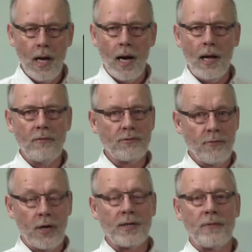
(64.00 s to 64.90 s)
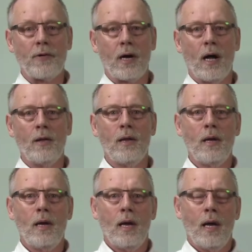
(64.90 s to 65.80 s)
Uh, it's very difficult.
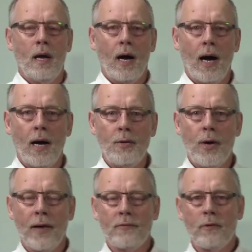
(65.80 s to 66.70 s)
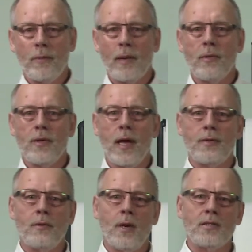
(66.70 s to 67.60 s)
Uh, you have to remember that
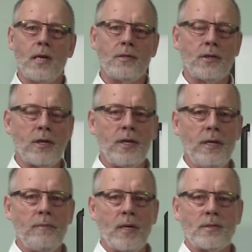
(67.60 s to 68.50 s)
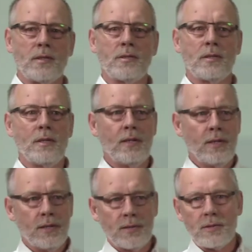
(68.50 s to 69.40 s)
the residential cleaning business
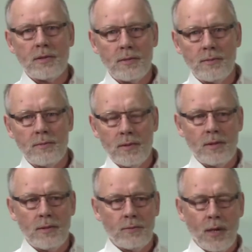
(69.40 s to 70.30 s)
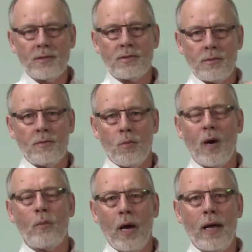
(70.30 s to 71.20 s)
is runs
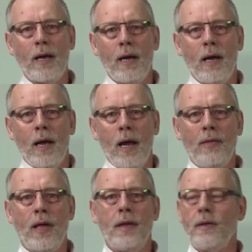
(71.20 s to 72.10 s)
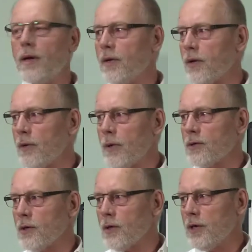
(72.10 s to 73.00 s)
one way, and then the, the
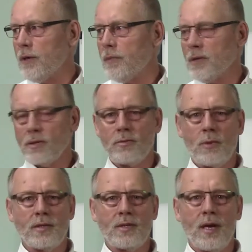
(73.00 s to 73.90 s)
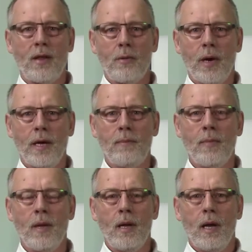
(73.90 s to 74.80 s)
commercial cleaning business runs another way.
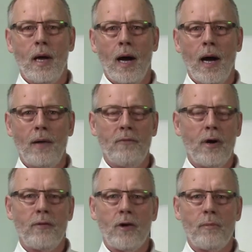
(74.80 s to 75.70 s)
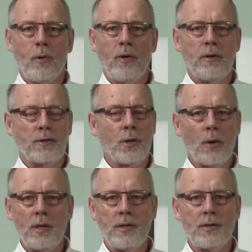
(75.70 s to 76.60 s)
Uh, very, very important. They're
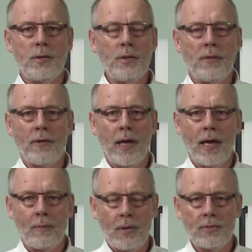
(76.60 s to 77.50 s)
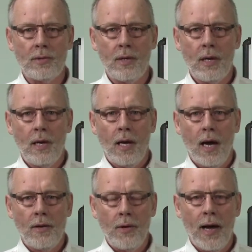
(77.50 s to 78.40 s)
totally two different animals,
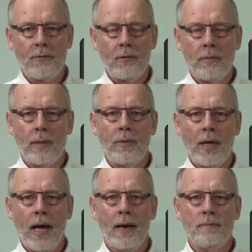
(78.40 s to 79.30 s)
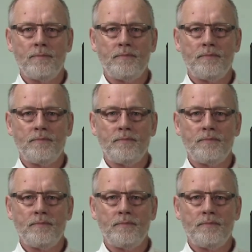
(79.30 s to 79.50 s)
and you have to remember that.